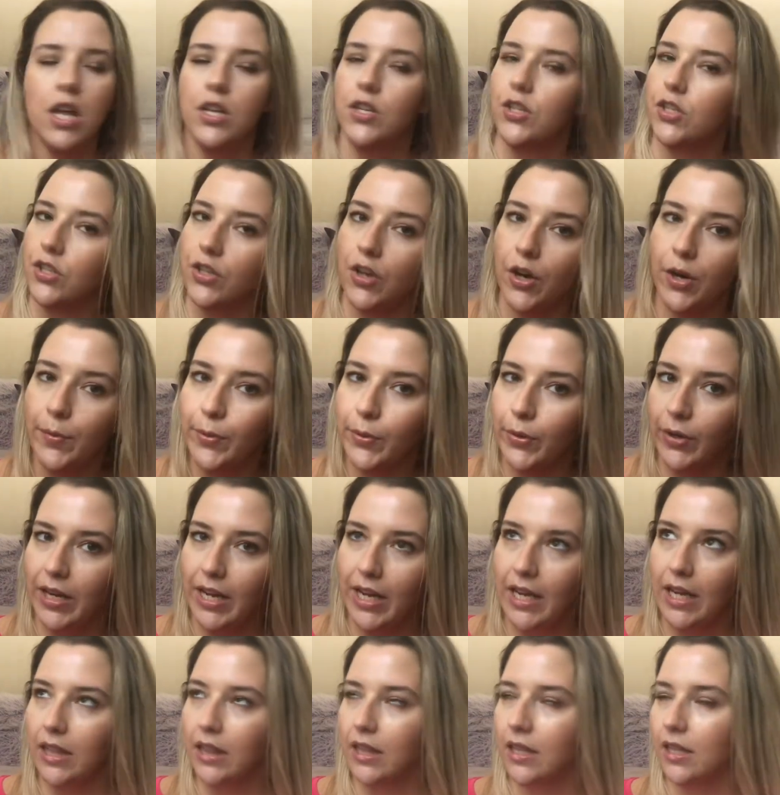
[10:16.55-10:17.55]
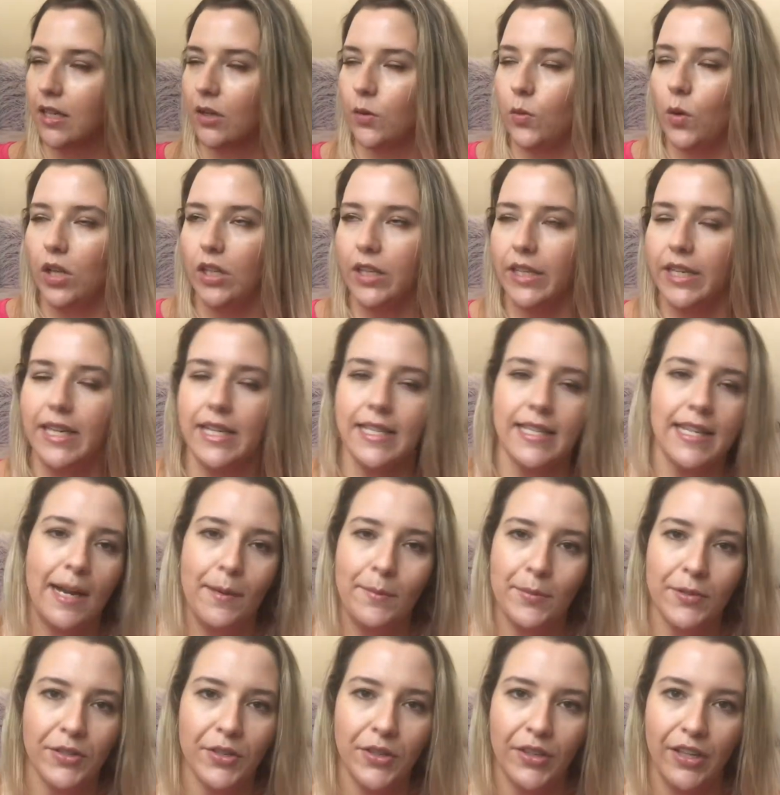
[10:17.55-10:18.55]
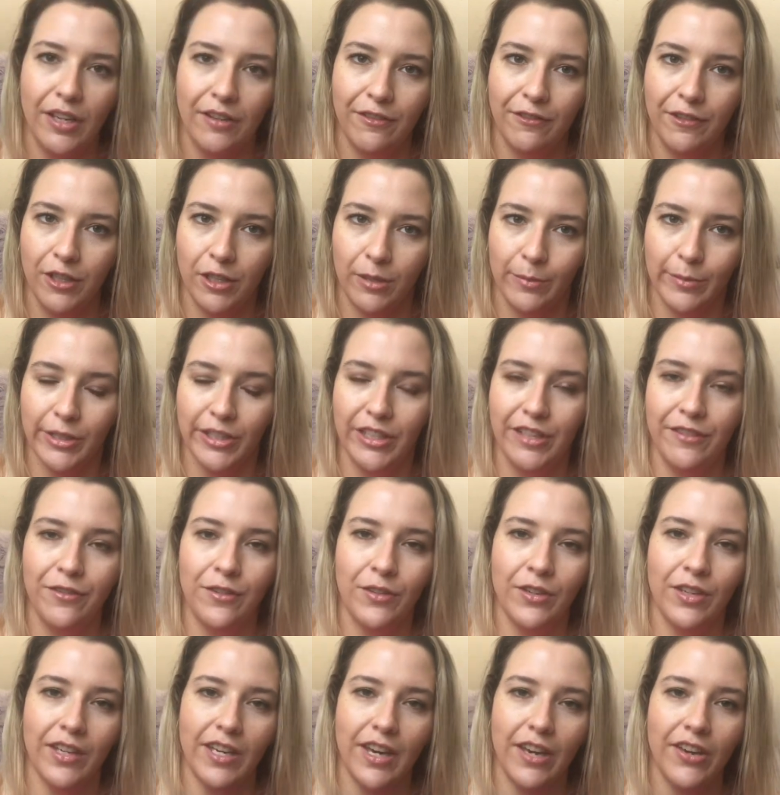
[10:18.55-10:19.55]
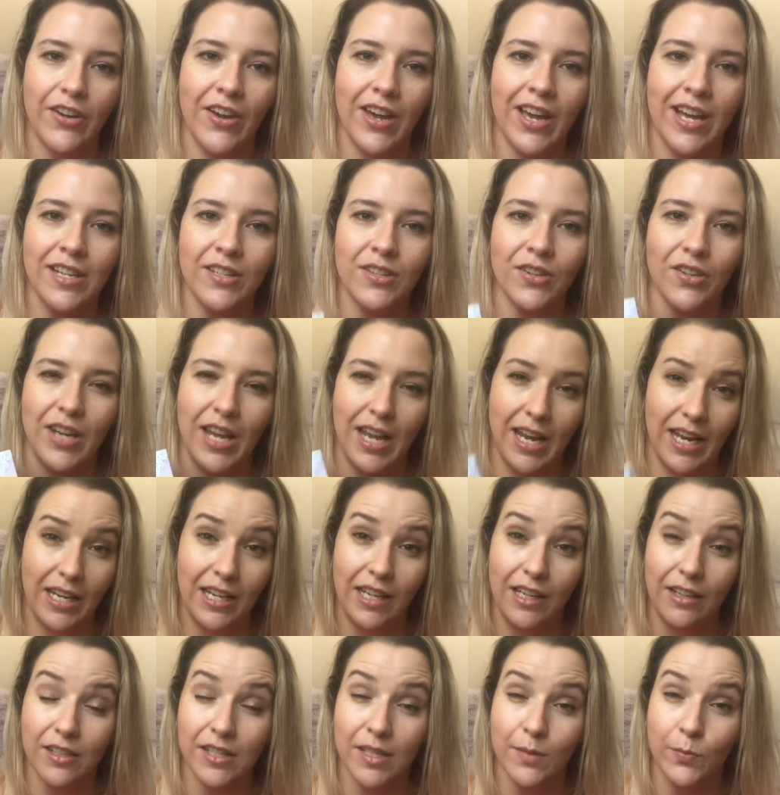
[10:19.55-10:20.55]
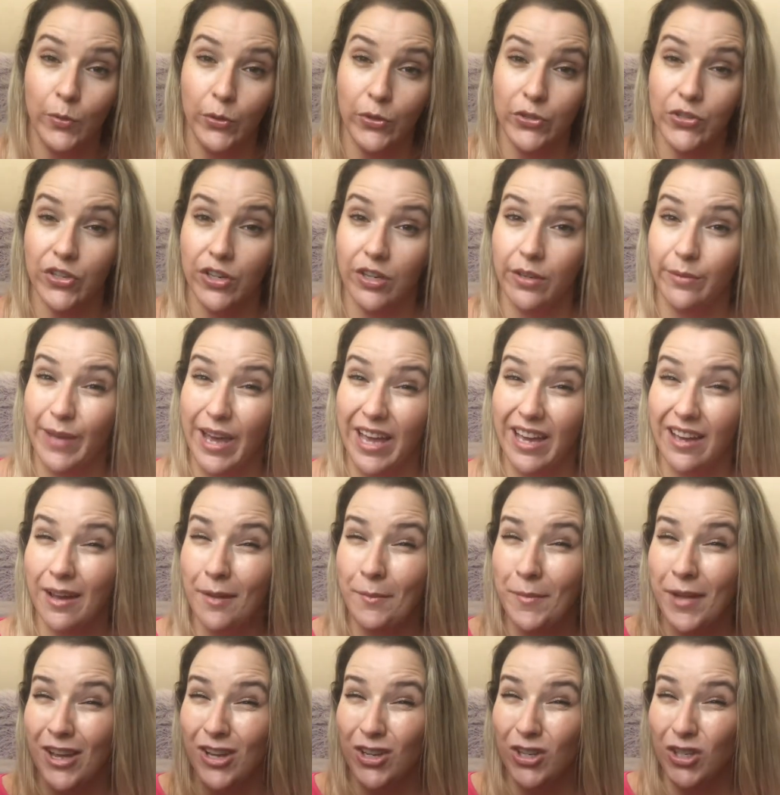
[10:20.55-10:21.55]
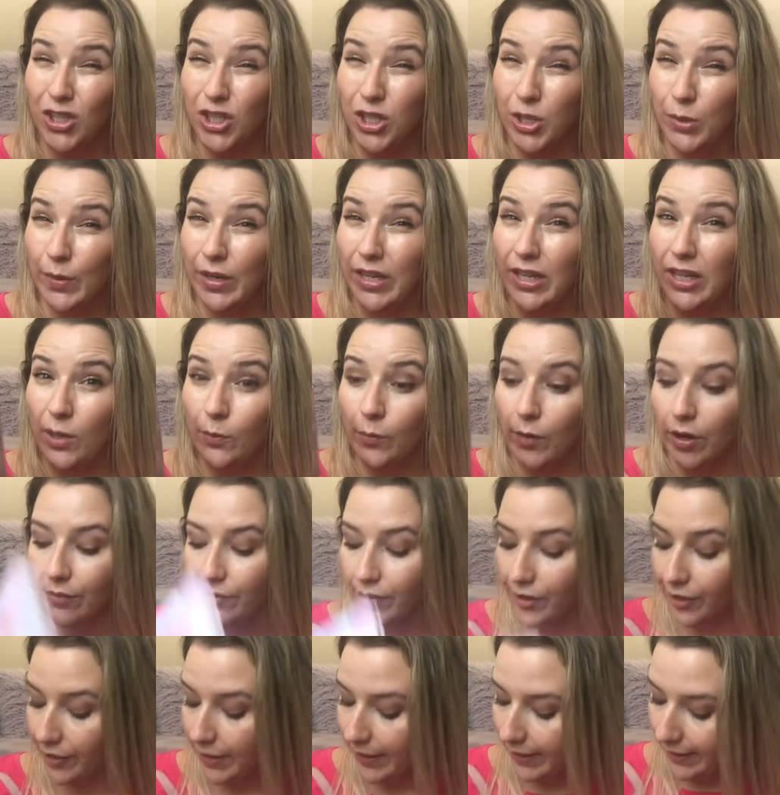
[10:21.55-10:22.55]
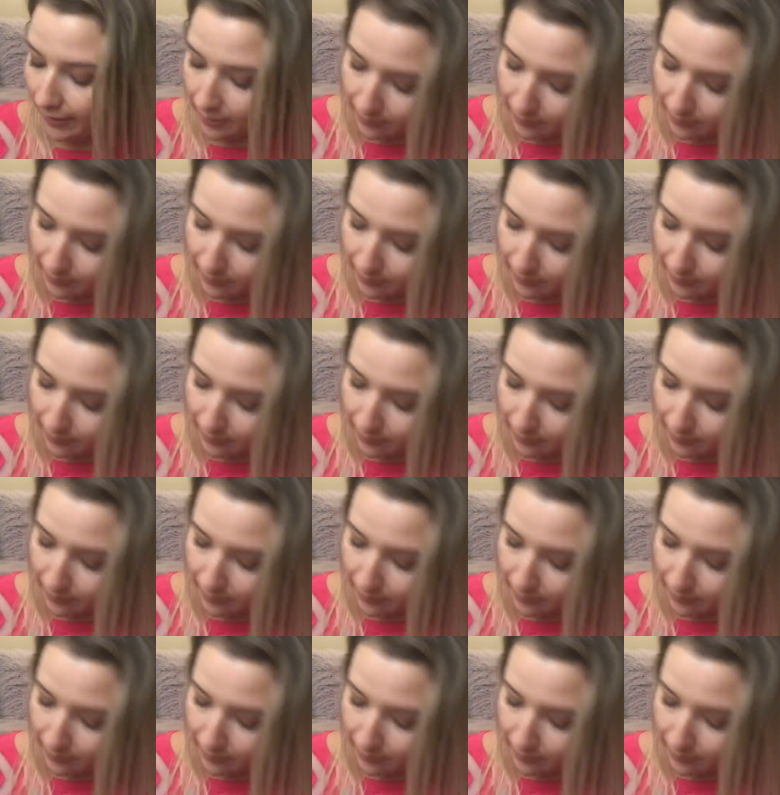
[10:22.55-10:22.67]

So pretty. The quality is absolutely phenomenal. If you can get your hands on any sports girl makeup, do it, you won't regret